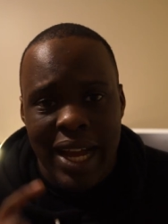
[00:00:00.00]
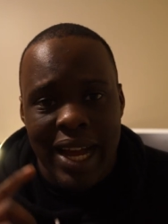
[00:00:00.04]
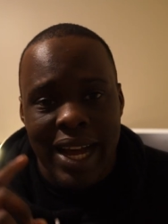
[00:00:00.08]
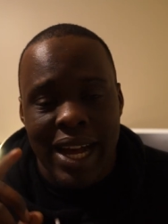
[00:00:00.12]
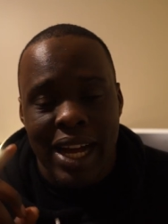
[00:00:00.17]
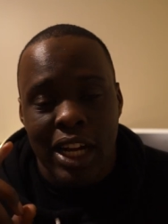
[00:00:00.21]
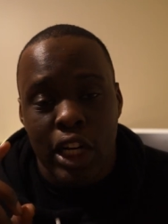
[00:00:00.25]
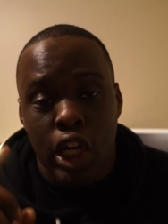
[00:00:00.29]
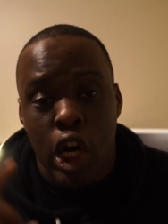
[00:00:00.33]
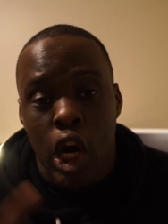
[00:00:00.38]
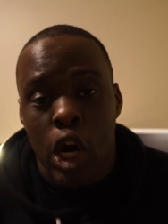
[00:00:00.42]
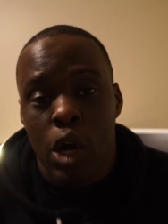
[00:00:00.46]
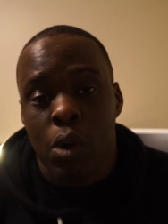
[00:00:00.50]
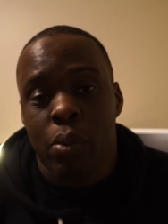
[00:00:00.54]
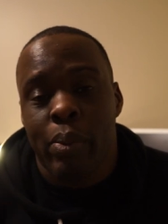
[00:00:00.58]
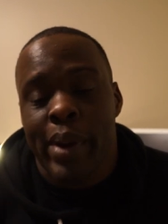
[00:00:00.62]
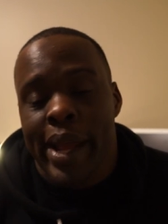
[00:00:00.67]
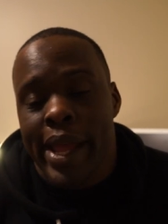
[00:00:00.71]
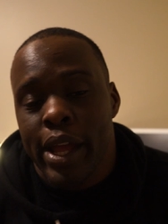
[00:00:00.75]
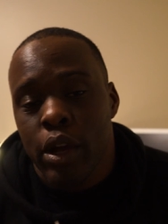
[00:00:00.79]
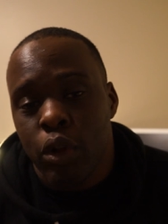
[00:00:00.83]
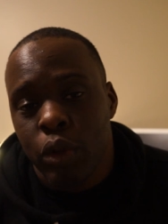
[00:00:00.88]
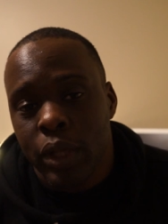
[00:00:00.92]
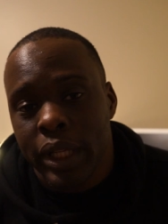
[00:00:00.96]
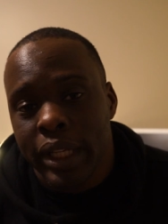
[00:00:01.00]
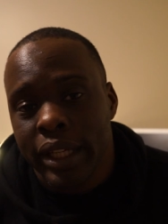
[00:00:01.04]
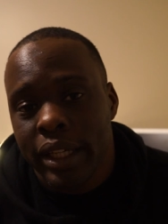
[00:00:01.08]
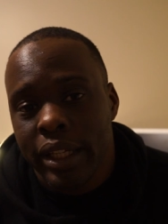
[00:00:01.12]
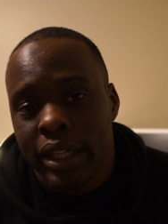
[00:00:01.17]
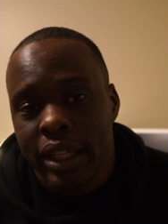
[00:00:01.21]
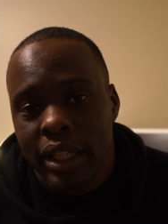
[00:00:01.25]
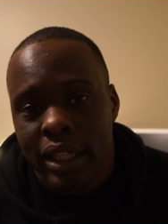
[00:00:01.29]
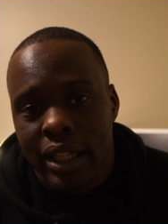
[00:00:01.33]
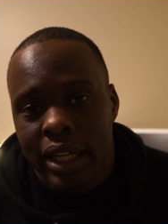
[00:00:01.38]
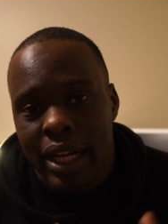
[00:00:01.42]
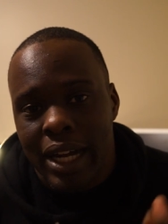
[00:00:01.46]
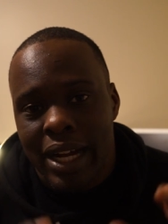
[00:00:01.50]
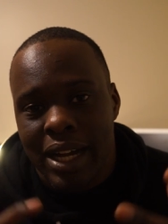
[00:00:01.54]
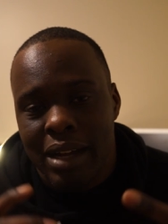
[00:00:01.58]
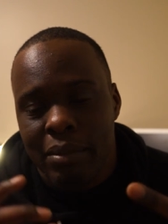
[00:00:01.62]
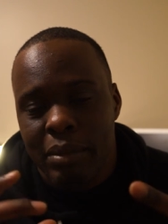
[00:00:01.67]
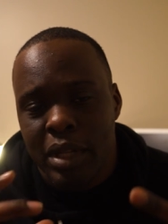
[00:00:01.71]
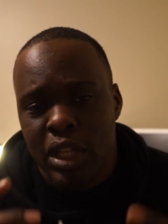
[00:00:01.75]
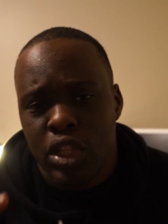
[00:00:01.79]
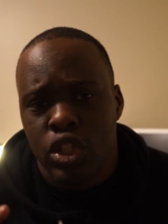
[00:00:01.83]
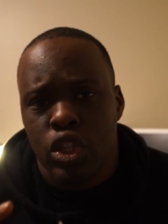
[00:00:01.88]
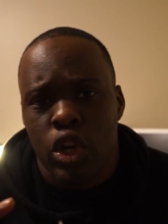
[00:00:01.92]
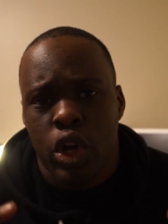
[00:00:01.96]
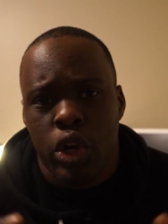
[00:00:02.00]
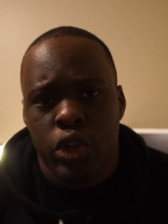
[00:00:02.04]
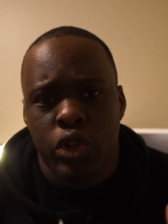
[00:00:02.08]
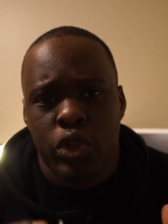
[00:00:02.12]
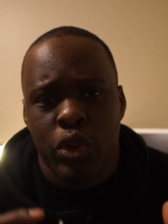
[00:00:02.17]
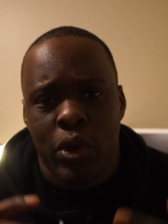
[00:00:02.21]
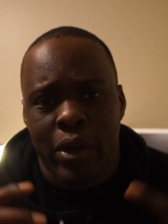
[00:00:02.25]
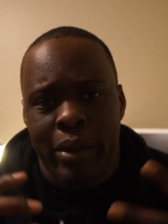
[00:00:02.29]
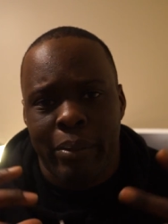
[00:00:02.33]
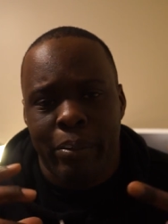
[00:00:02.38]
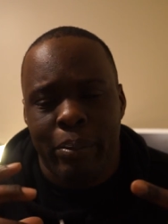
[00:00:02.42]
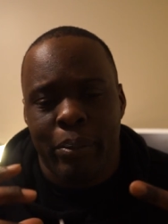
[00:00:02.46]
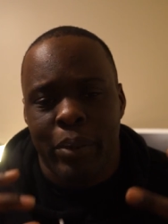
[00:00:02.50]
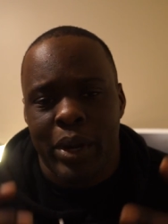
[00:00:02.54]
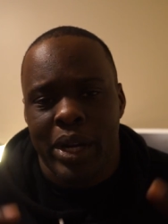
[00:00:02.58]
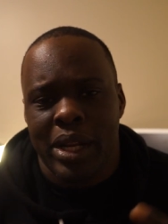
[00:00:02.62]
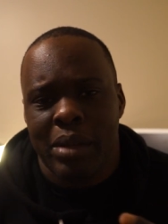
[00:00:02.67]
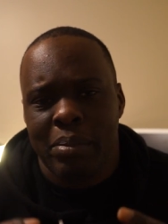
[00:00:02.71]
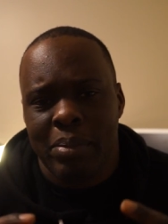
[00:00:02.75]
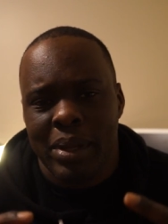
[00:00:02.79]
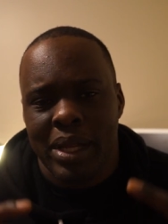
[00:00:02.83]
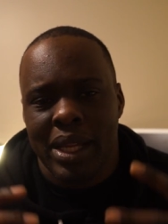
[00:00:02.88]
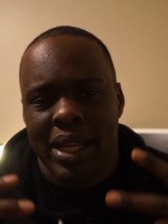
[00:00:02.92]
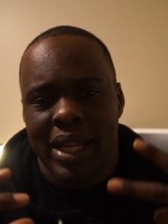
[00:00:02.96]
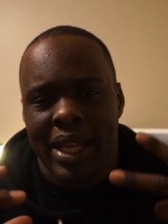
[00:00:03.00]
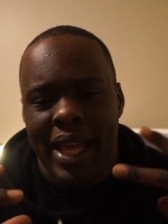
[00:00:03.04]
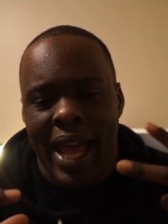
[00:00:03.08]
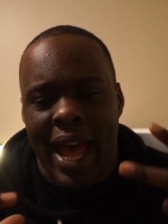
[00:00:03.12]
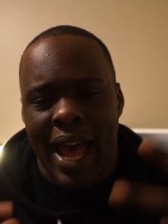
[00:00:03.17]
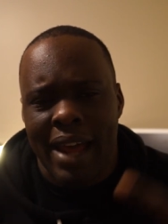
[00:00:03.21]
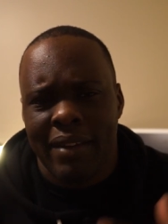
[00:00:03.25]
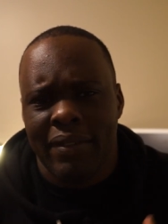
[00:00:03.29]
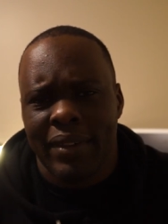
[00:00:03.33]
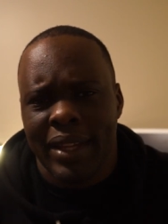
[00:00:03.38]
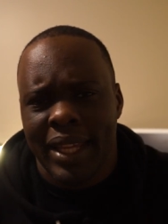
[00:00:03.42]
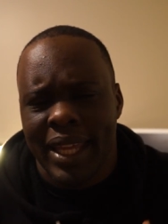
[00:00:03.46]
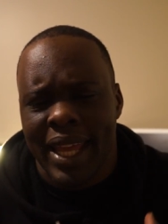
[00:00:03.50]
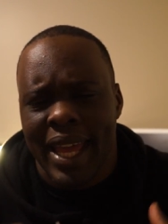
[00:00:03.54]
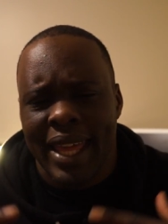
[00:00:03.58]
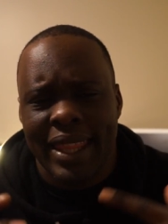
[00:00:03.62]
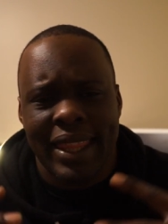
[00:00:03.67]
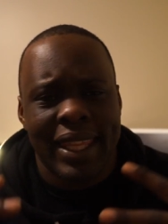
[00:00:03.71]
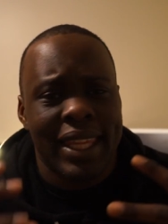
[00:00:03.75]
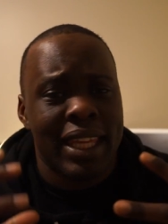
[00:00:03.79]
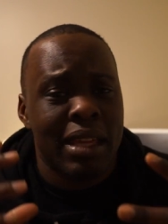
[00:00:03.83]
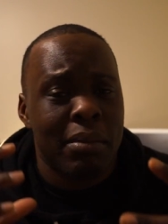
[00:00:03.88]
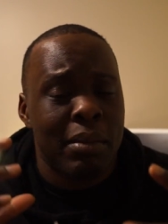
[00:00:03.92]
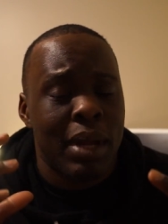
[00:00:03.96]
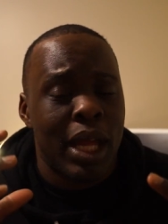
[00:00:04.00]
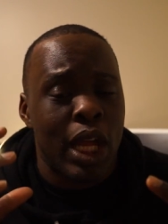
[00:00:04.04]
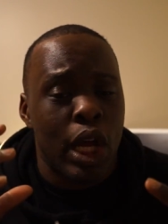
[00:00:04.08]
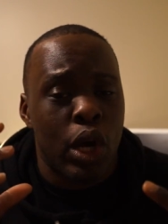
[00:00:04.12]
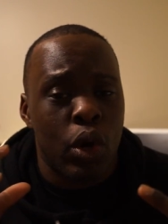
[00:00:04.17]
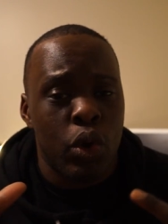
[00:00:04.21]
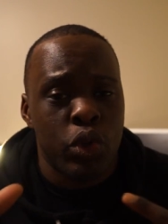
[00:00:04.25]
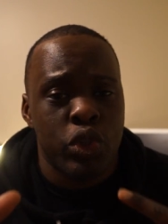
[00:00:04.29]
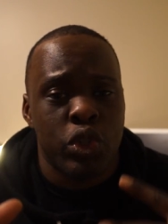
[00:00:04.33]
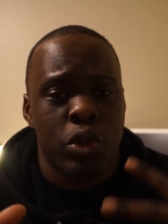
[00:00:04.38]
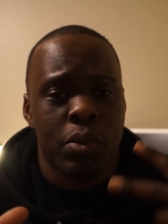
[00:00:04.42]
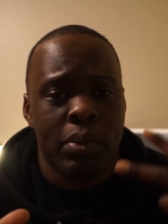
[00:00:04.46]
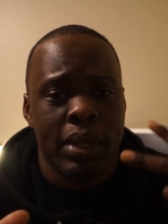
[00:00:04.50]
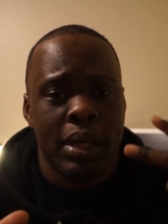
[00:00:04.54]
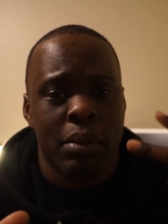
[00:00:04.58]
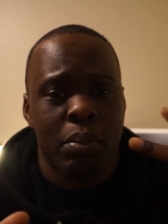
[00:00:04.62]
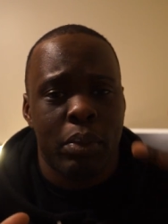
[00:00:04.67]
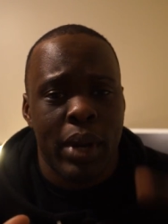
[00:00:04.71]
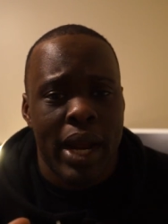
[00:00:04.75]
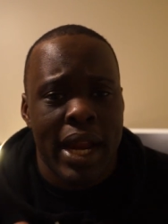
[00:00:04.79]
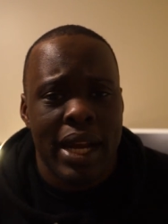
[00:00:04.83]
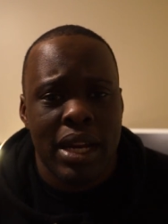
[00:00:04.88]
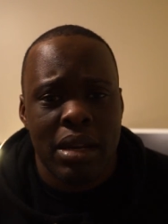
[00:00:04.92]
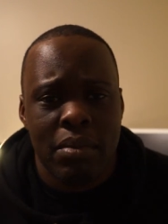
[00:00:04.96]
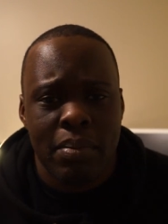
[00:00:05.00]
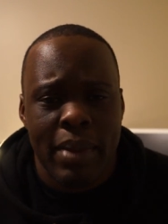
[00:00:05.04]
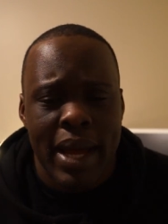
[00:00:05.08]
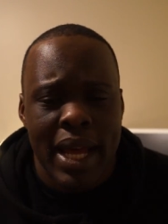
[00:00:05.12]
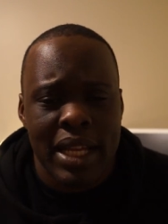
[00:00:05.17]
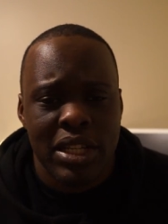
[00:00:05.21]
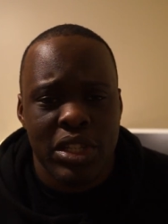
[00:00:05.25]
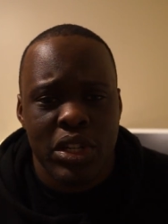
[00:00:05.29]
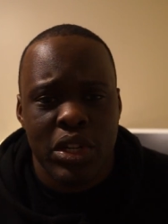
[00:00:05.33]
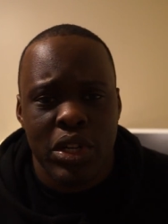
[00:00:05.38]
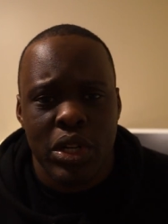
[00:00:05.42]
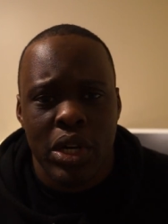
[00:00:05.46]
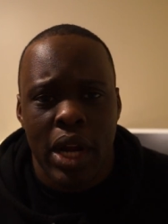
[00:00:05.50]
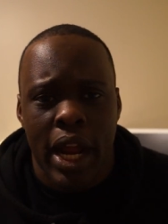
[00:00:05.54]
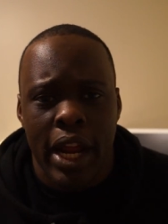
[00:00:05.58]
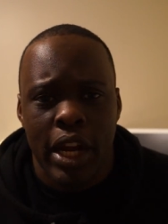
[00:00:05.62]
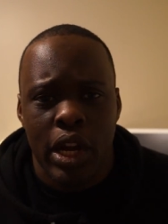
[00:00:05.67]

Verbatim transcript: Uh, Carl Paoli, um, he's also a pretty big advocate. I think he might also be a brand ambassador.